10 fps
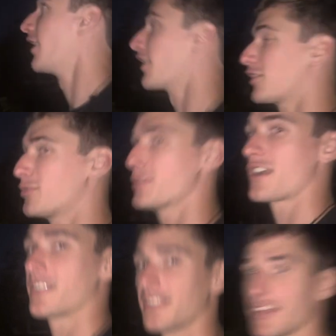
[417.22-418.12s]
are
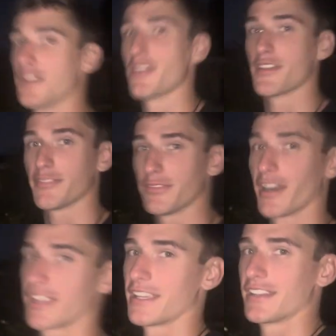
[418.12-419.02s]
quickly going to
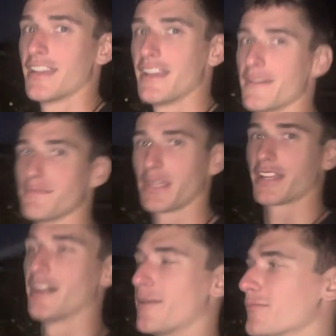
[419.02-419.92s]
fucking
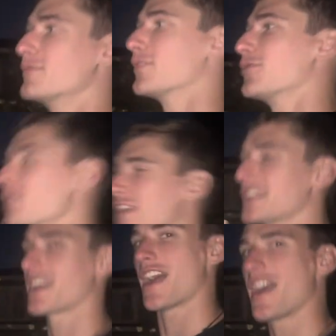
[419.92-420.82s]
become, we
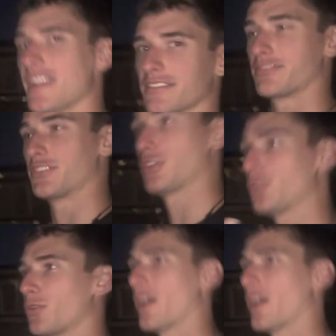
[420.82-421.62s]
can kind of do